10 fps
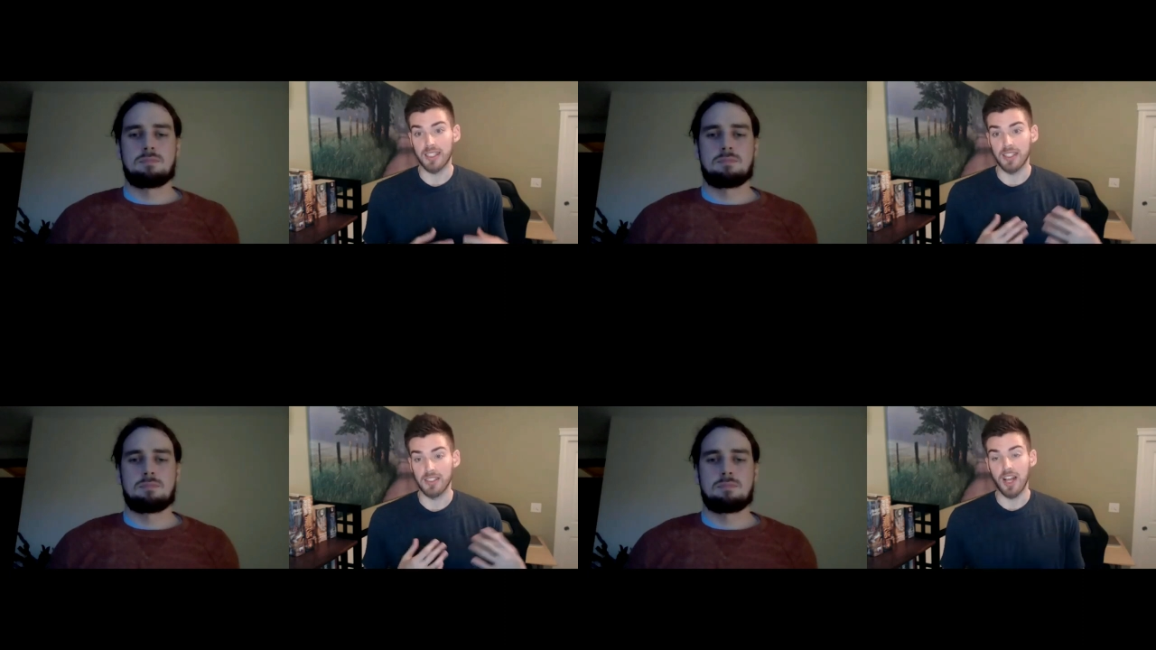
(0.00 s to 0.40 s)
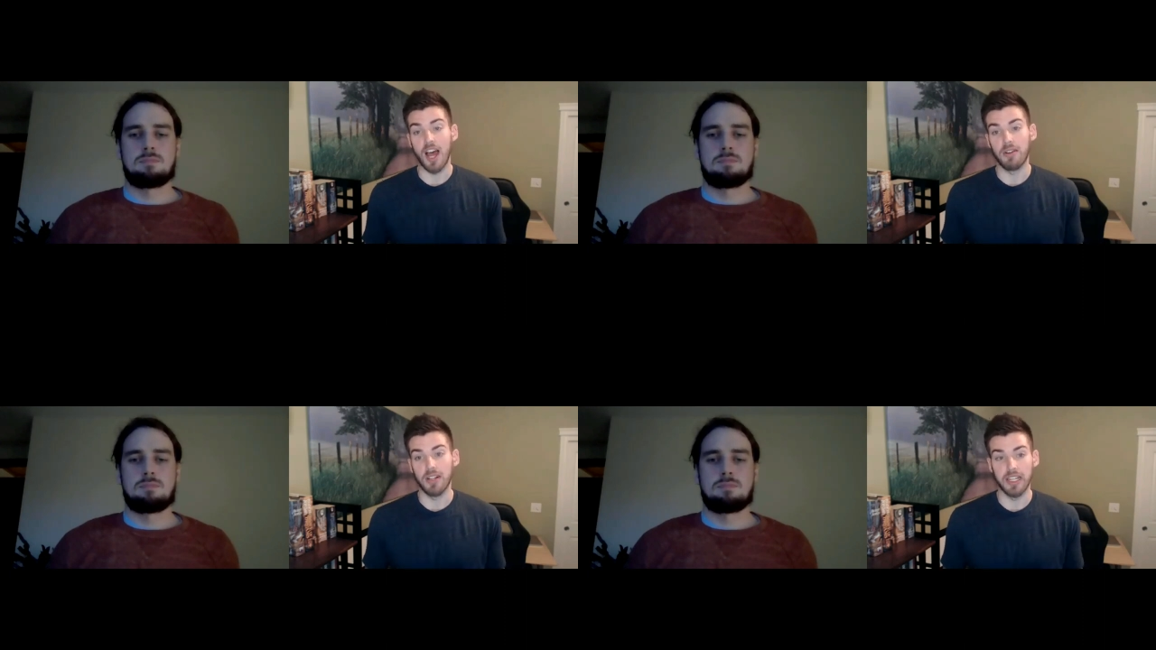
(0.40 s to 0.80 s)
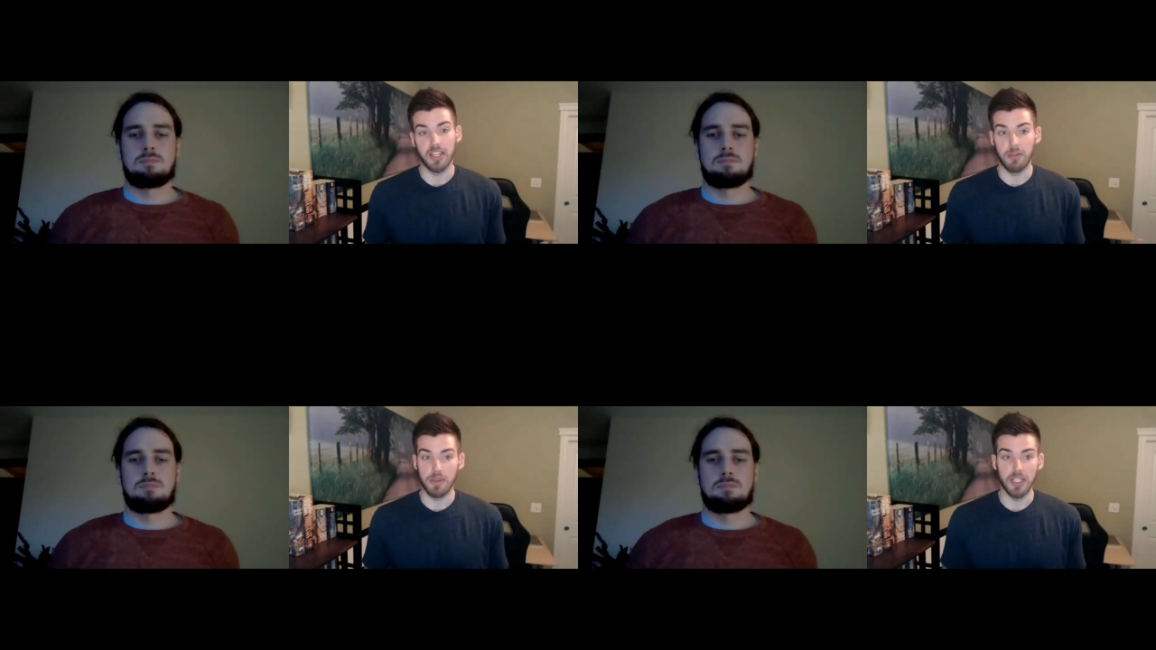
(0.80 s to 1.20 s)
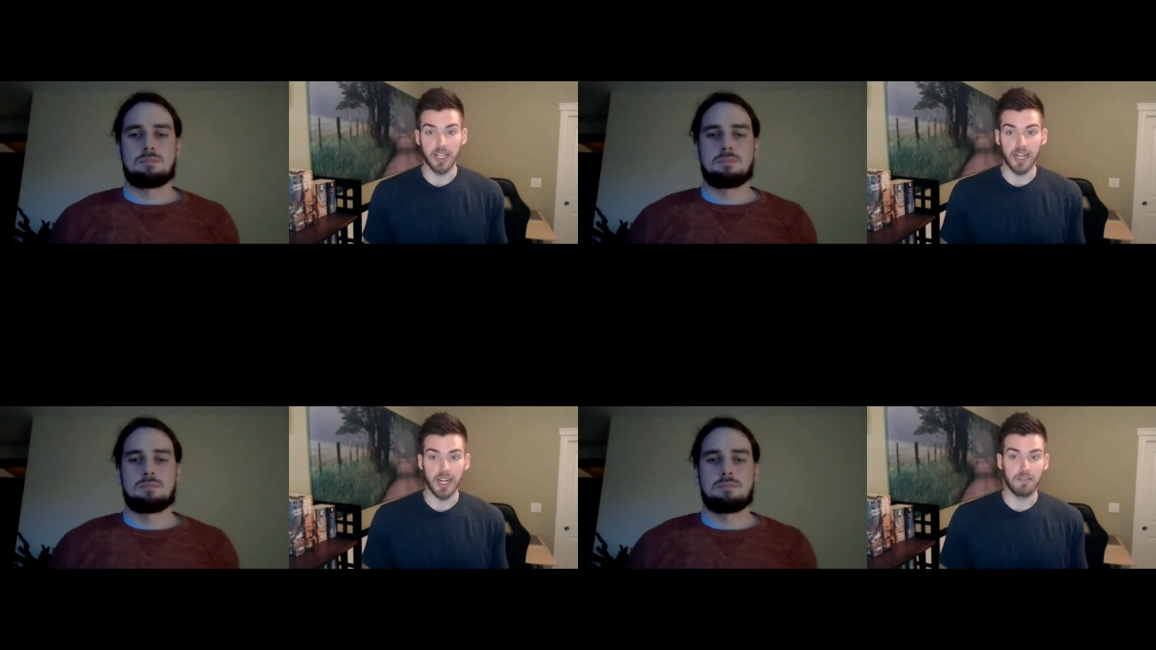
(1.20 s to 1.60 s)
Speaker 1: is not really going to be good
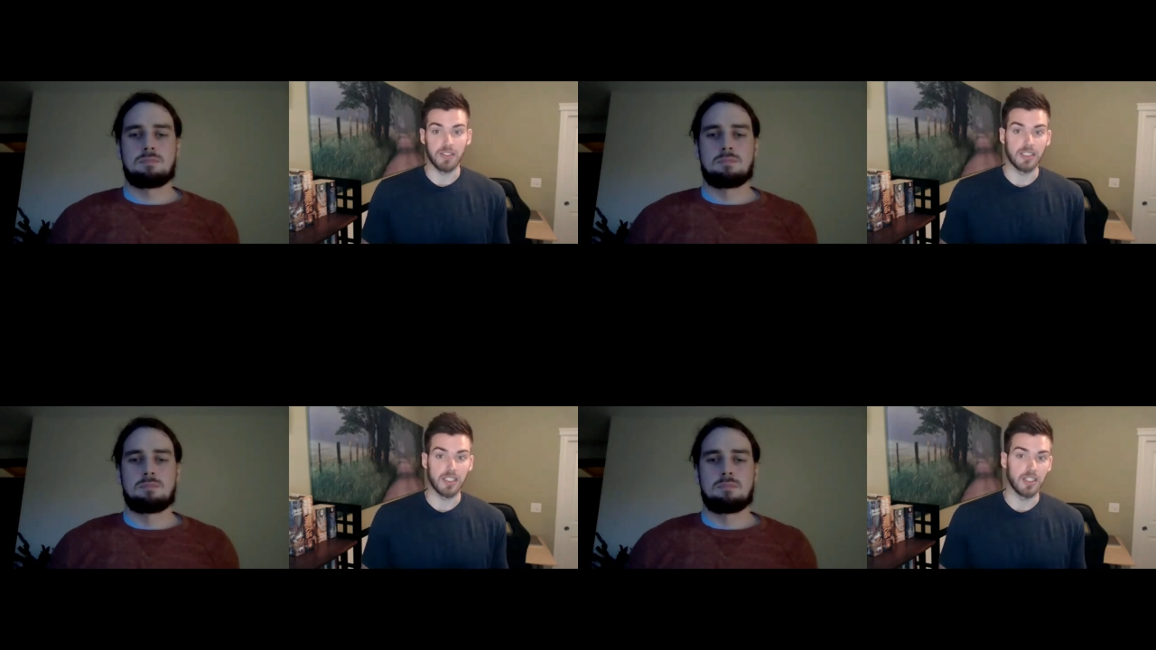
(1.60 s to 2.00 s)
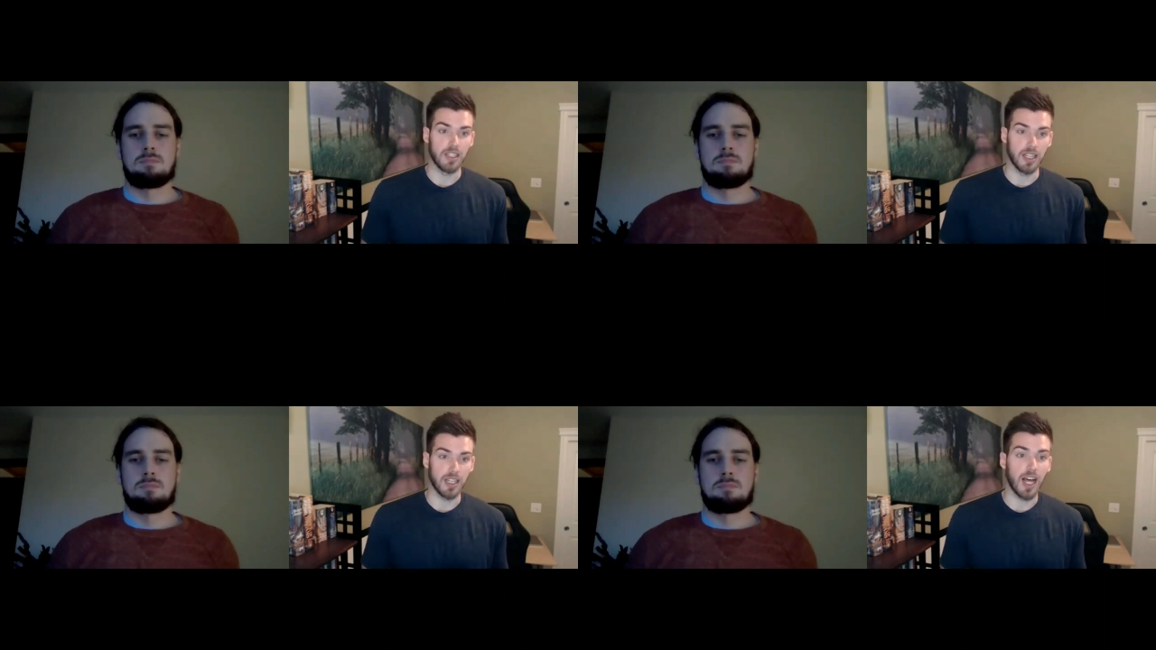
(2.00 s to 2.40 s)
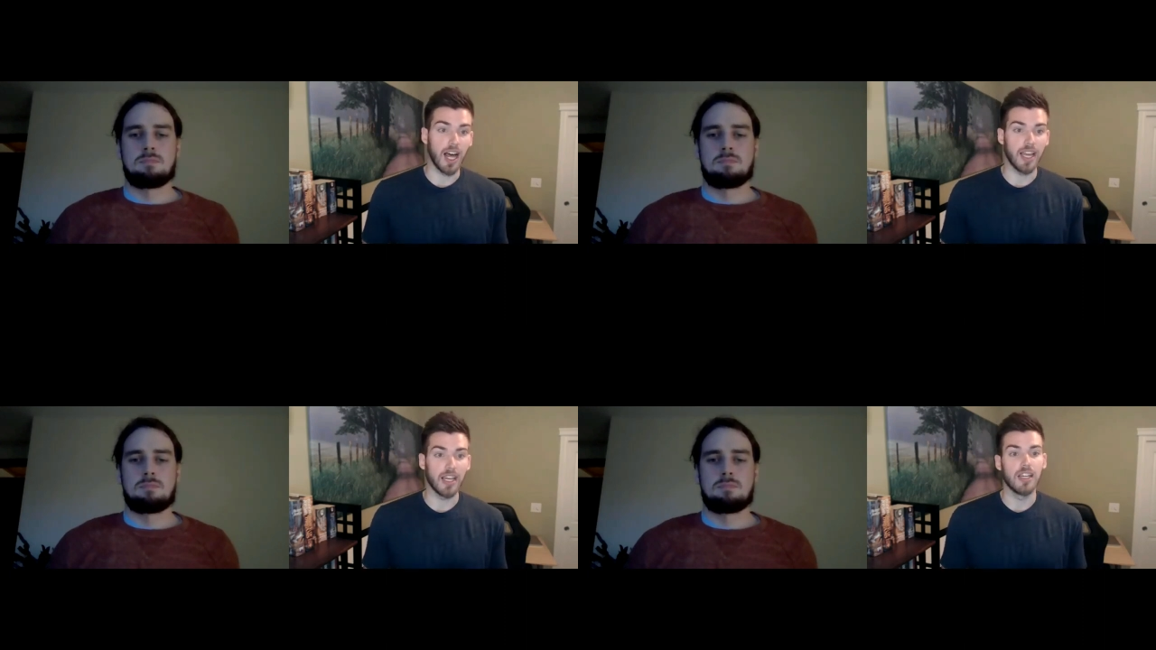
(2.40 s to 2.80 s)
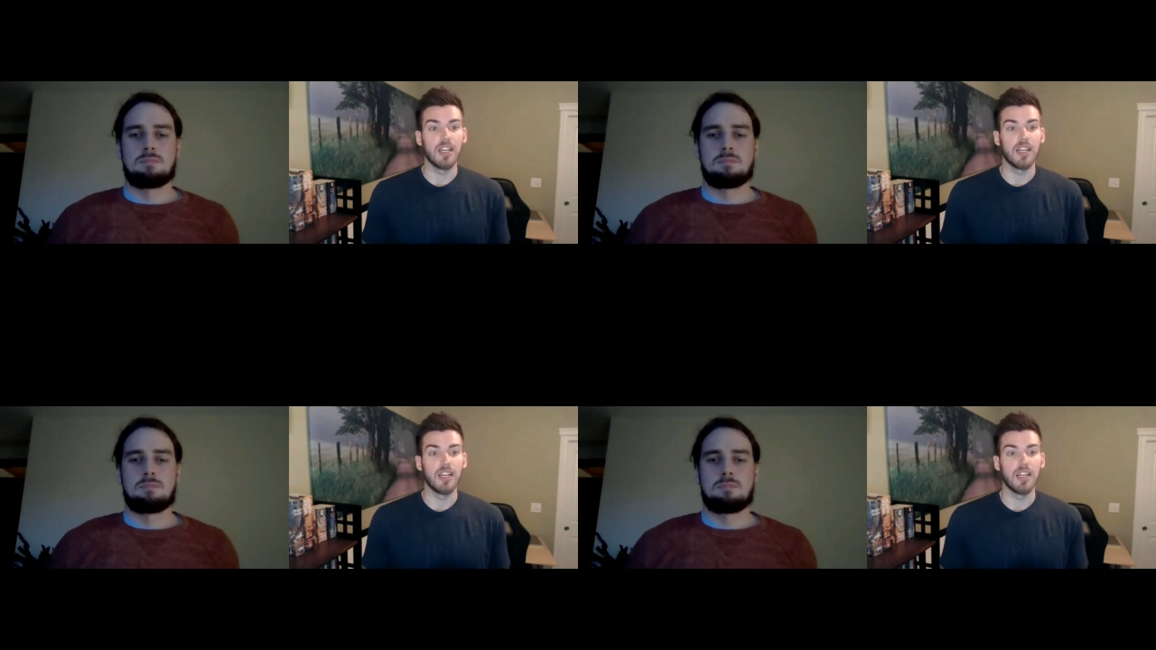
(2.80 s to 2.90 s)
enough to send to the client.